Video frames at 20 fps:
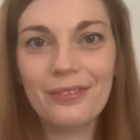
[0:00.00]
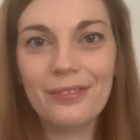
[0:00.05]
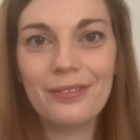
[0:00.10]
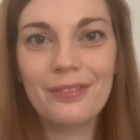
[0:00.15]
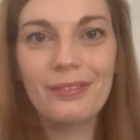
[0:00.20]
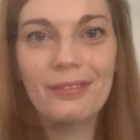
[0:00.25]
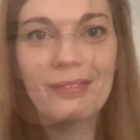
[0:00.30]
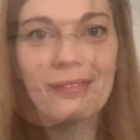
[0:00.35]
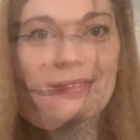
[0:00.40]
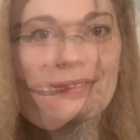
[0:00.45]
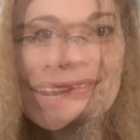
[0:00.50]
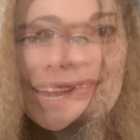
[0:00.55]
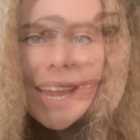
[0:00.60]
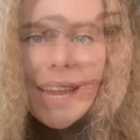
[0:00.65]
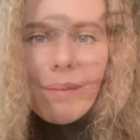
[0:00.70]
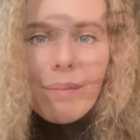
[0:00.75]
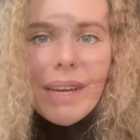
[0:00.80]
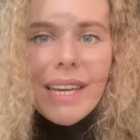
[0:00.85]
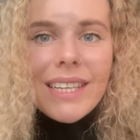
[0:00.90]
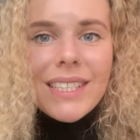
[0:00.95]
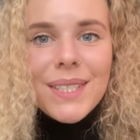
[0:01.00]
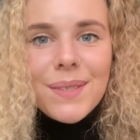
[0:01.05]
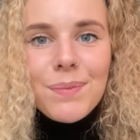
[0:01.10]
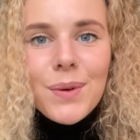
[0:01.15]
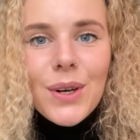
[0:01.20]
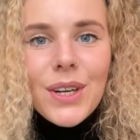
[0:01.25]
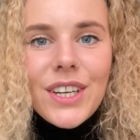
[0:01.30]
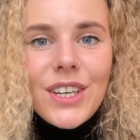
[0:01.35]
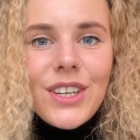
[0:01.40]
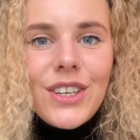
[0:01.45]
My name is
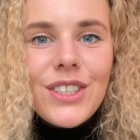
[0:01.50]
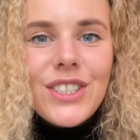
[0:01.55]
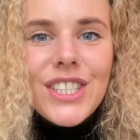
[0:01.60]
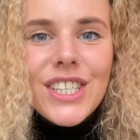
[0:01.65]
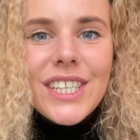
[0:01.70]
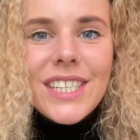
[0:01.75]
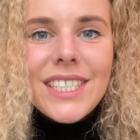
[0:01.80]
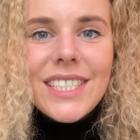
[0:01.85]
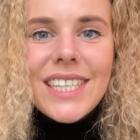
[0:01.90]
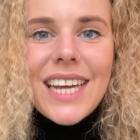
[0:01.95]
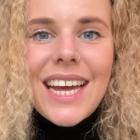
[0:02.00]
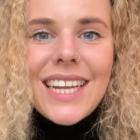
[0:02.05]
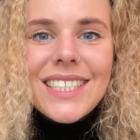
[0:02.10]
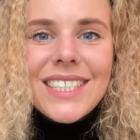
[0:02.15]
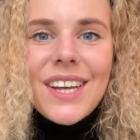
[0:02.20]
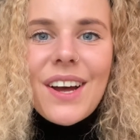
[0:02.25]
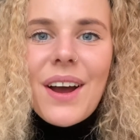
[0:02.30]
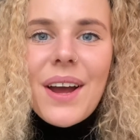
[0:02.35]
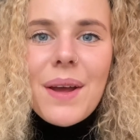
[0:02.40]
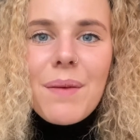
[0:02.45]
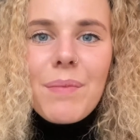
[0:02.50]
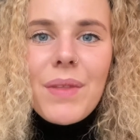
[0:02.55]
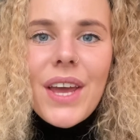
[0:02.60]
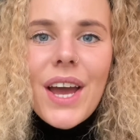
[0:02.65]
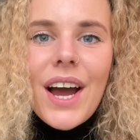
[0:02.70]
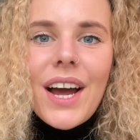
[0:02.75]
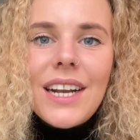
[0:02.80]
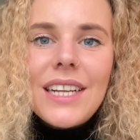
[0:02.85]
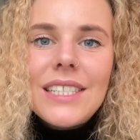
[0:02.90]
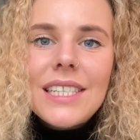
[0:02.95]
Molly Nugent and I am the
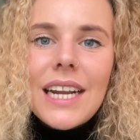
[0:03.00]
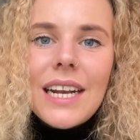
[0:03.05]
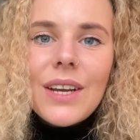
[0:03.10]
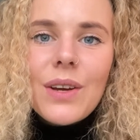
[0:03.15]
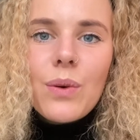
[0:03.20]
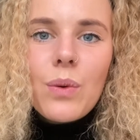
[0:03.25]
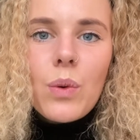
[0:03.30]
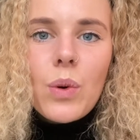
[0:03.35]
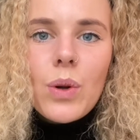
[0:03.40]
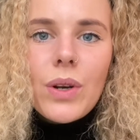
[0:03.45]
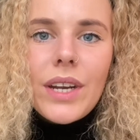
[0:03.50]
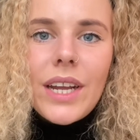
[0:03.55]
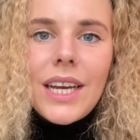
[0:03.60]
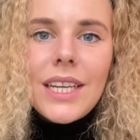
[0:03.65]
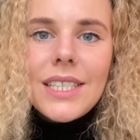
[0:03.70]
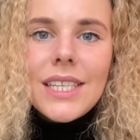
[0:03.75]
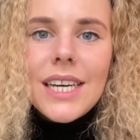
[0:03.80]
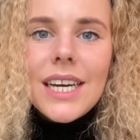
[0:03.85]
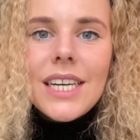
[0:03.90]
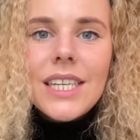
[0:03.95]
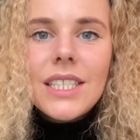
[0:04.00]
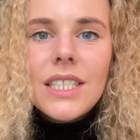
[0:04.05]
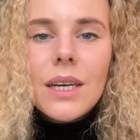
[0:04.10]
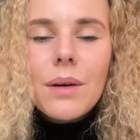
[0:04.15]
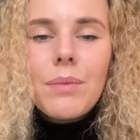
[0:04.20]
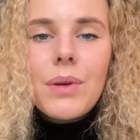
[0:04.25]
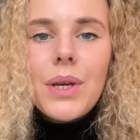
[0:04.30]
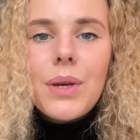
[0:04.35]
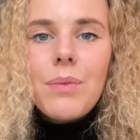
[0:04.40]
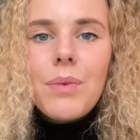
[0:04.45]
Early Talent Coordinator at
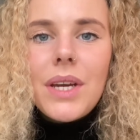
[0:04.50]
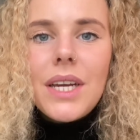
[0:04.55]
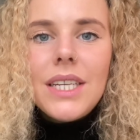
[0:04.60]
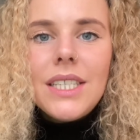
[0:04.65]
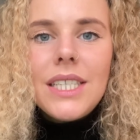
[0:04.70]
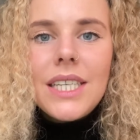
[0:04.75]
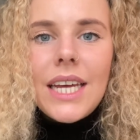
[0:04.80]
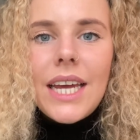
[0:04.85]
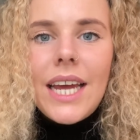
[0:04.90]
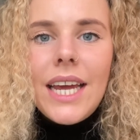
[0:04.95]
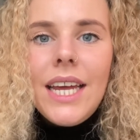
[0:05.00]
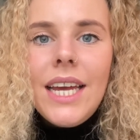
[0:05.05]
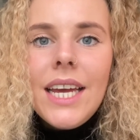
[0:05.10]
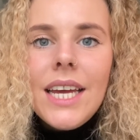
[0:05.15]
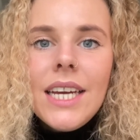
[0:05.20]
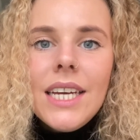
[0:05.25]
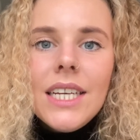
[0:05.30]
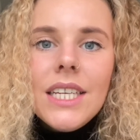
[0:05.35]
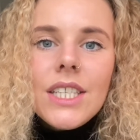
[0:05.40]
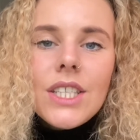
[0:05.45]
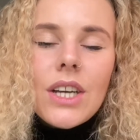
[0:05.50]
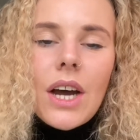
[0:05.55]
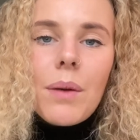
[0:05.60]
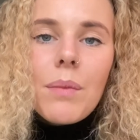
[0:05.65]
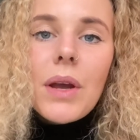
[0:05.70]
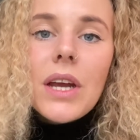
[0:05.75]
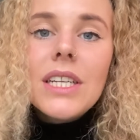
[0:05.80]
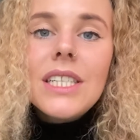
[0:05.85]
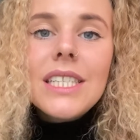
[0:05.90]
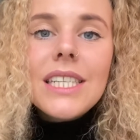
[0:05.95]
WBD. So I'm
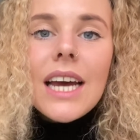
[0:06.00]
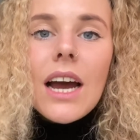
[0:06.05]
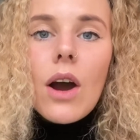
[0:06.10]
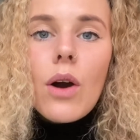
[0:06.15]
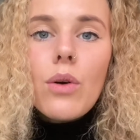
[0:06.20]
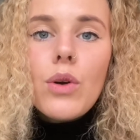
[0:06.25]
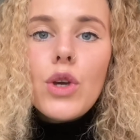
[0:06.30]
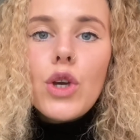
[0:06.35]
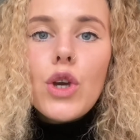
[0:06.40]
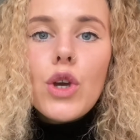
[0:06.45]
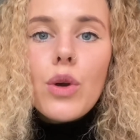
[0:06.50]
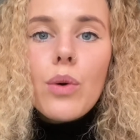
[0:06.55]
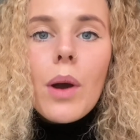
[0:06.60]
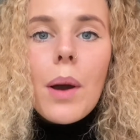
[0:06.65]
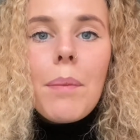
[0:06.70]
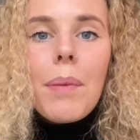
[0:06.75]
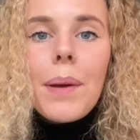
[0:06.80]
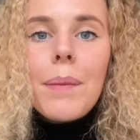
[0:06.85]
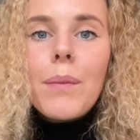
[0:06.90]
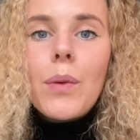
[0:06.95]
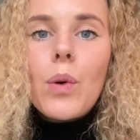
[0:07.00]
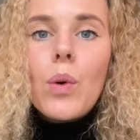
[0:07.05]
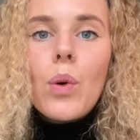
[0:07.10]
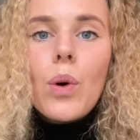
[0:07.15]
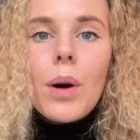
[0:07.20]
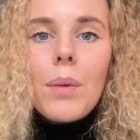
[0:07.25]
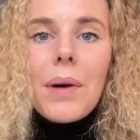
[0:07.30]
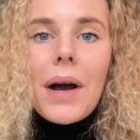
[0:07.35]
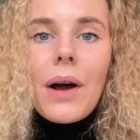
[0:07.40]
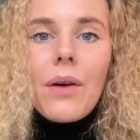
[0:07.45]
going to tell you a bit more
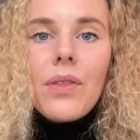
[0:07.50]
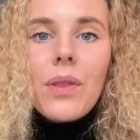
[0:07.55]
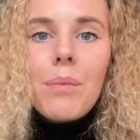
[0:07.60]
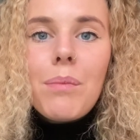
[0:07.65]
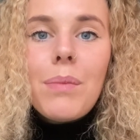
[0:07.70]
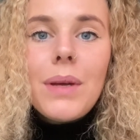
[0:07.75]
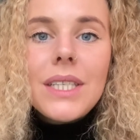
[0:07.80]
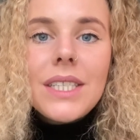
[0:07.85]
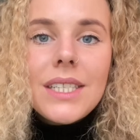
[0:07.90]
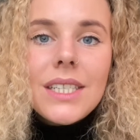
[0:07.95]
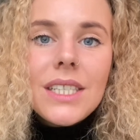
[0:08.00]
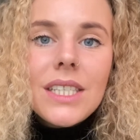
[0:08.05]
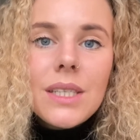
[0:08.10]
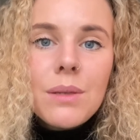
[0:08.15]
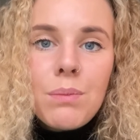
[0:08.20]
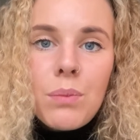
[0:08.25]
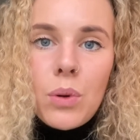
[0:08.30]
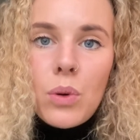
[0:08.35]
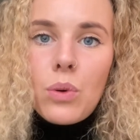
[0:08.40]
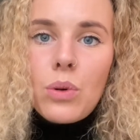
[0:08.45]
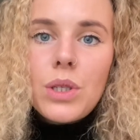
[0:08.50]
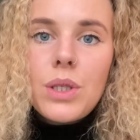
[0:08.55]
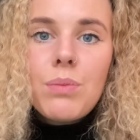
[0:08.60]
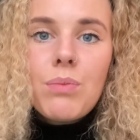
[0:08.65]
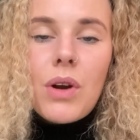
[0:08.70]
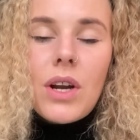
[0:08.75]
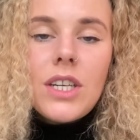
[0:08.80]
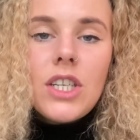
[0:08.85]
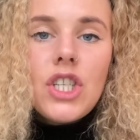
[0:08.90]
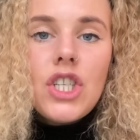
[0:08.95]
about the business support
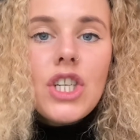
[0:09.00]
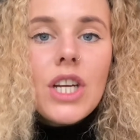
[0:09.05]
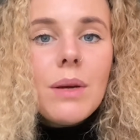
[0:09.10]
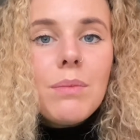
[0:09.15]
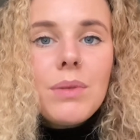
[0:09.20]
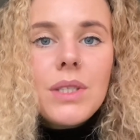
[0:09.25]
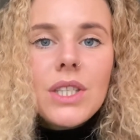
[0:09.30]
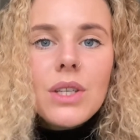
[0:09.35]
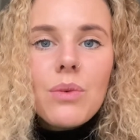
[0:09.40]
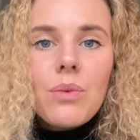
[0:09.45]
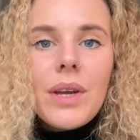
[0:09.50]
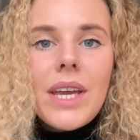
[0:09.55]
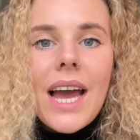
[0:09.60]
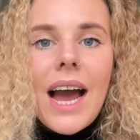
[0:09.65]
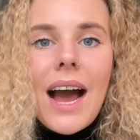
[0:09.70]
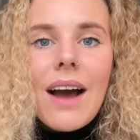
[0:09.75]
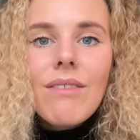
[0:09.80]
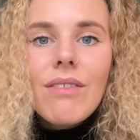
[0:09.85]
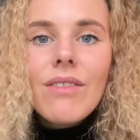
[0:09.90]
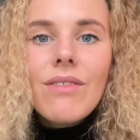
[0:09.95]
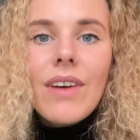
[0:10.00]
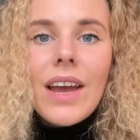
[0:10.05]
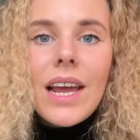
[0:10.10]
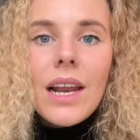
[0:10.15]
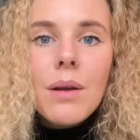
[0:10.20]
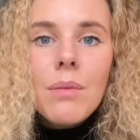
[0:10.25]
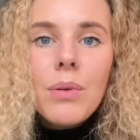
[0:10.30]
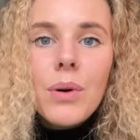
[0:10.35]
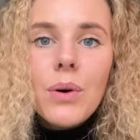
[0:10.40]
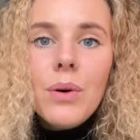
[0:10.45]
apprenticeships that we have
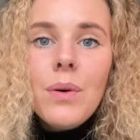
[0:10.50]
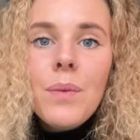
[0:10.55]
available.